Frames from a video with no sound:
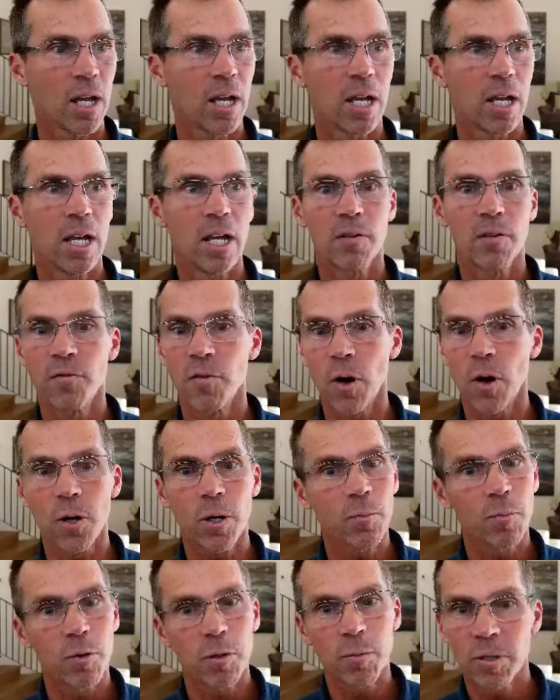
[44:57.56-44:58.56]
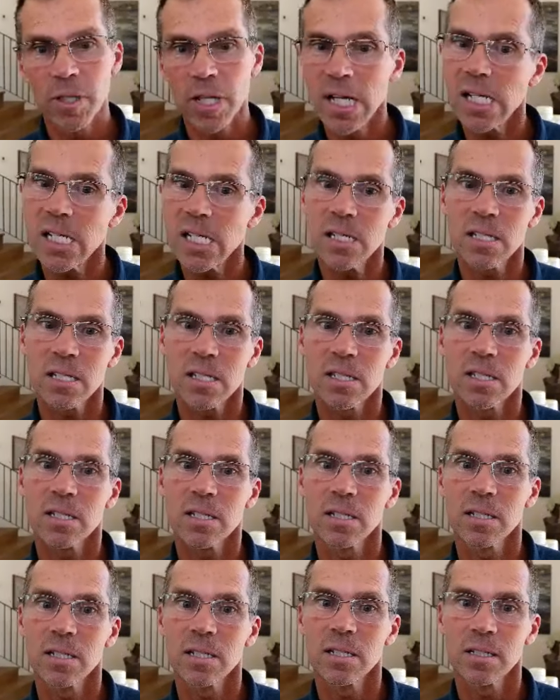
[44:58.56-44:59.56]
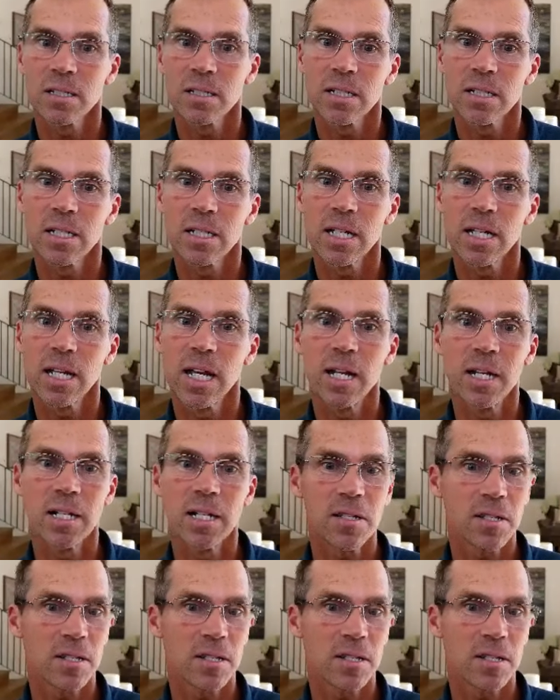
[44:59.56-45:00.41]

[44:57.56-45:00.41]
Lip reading: in a vulnerable place. And